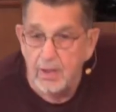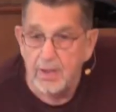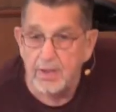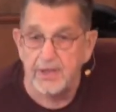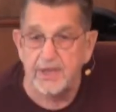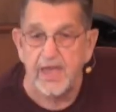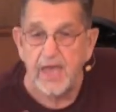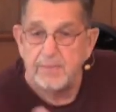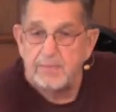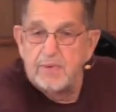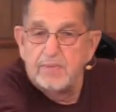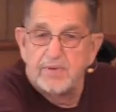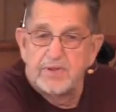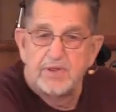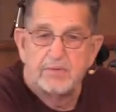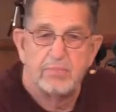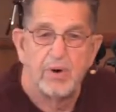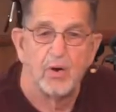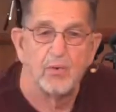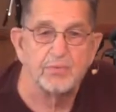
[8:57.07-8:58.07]
Keep him in
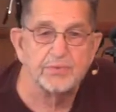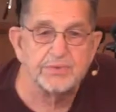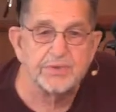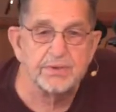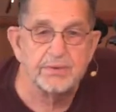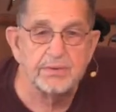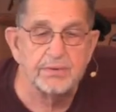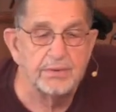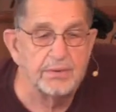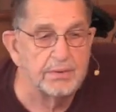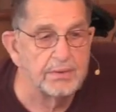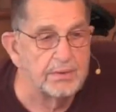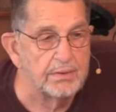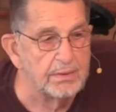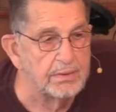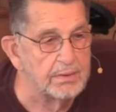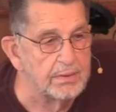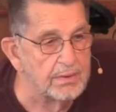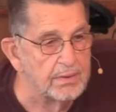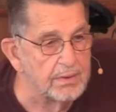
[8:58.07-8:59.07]
the boat,
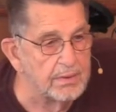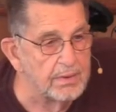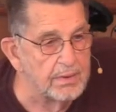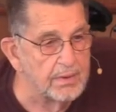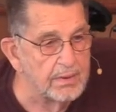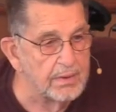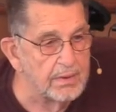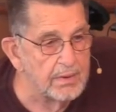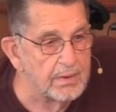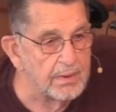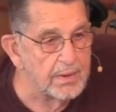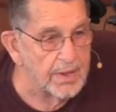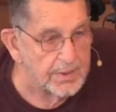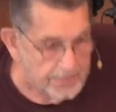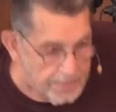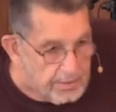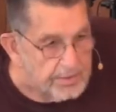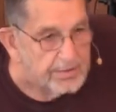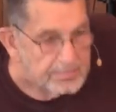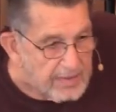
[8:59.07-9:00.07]
and
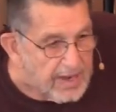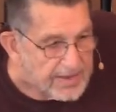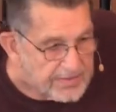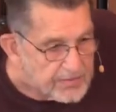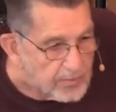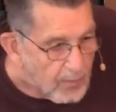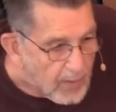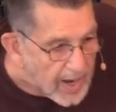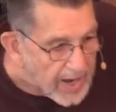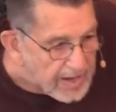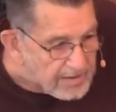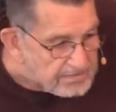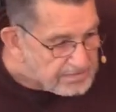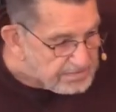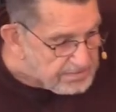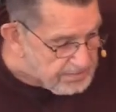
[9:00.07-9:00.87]
you can make the wave.